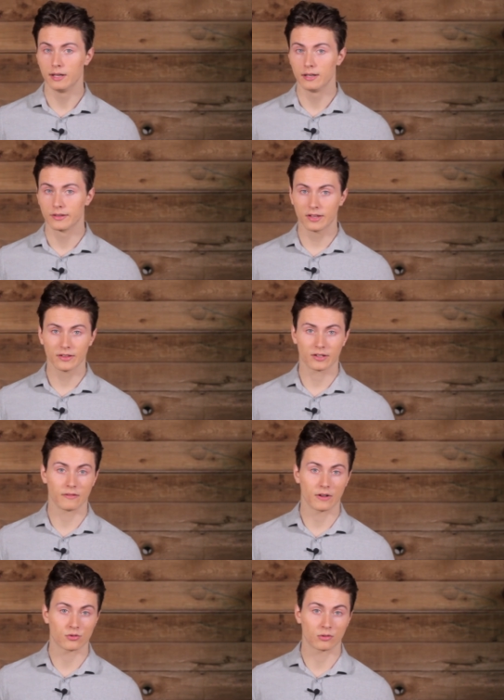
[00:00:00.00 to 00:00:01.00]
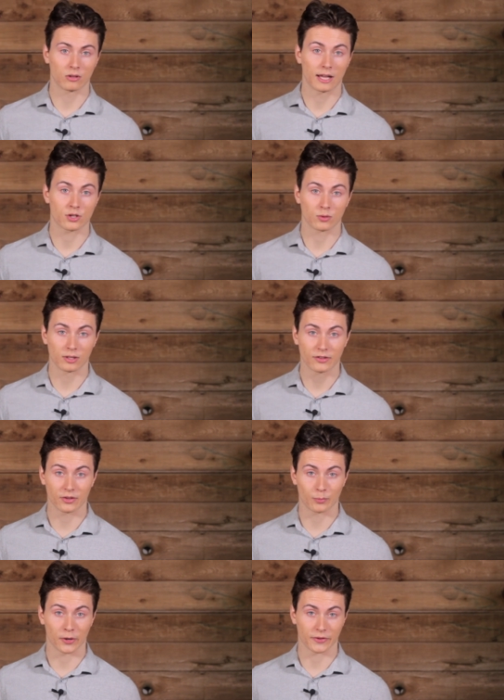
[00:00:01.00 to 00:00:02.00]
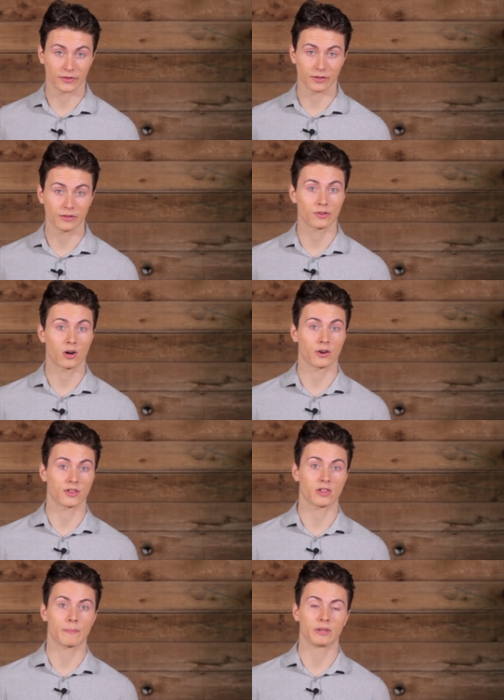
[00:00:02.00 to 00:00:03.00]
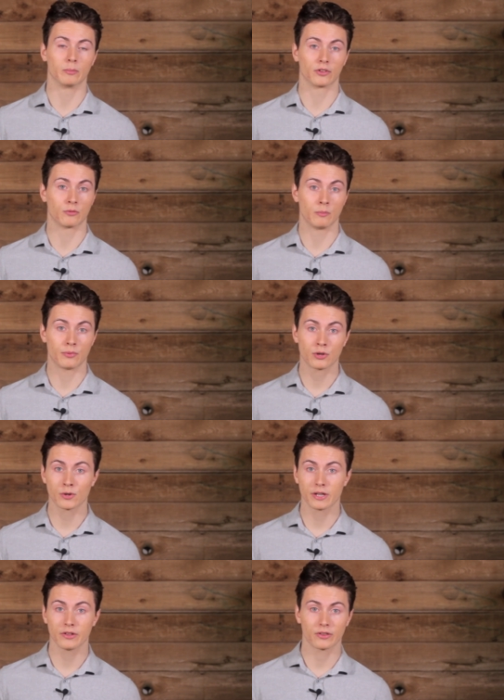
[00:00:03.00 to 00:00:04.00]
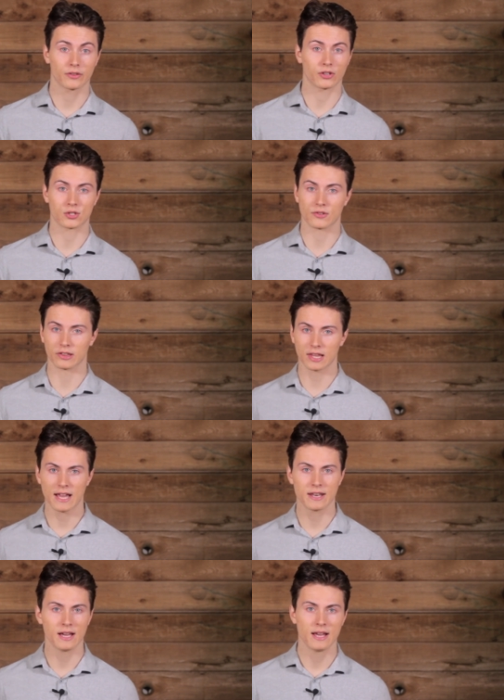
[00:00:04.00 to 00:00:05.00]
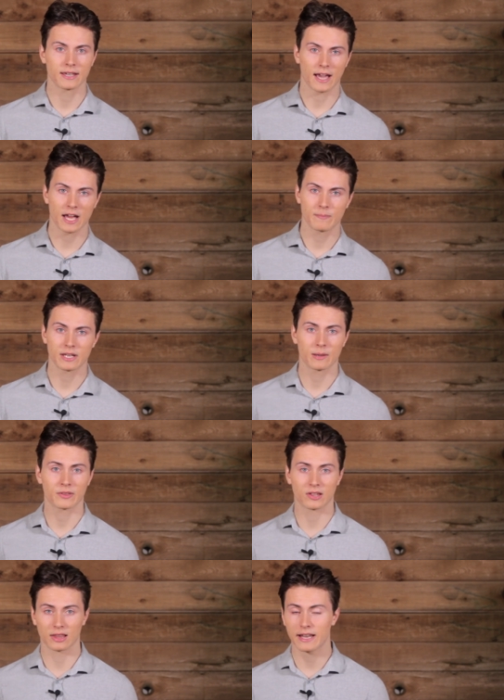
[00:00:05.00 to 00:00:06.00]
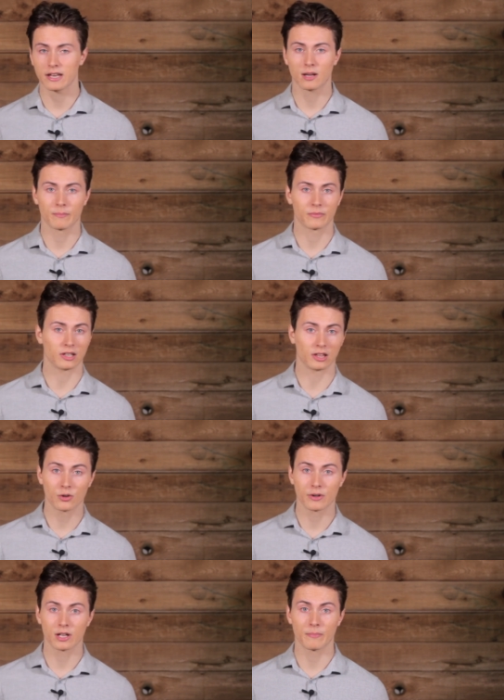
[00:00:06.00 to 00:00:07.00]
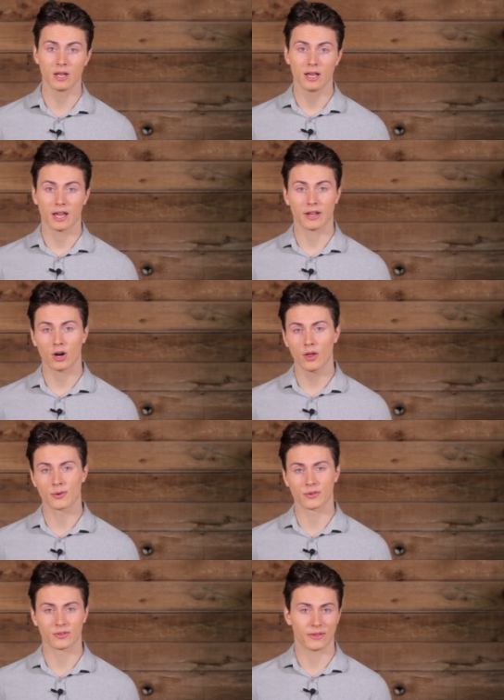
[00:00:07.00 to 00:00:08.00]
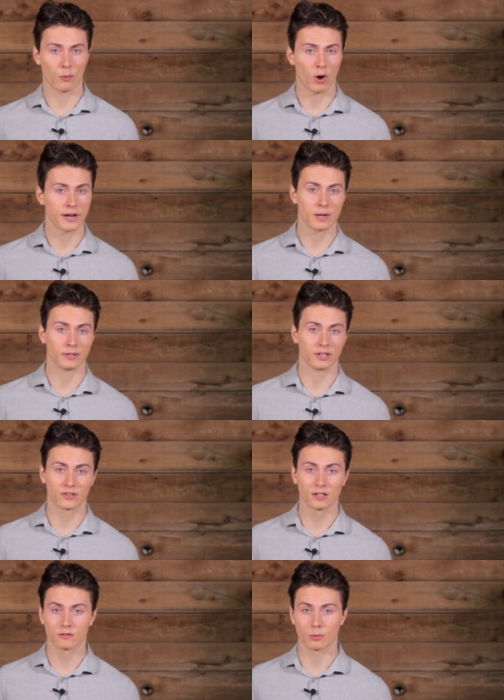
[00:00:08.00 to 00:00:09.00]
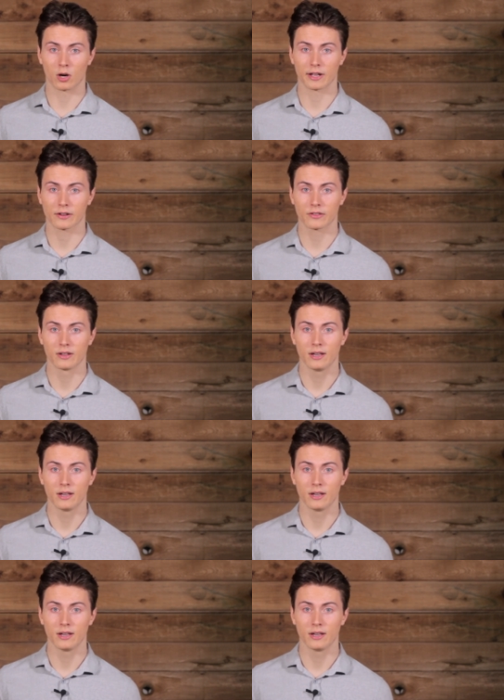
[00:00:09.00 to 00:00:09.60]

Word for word: Since conventional electrolysis processes are susceptible to impurities such as lead, cadmium, selenium, tellurium, and others that wind up in the silver product,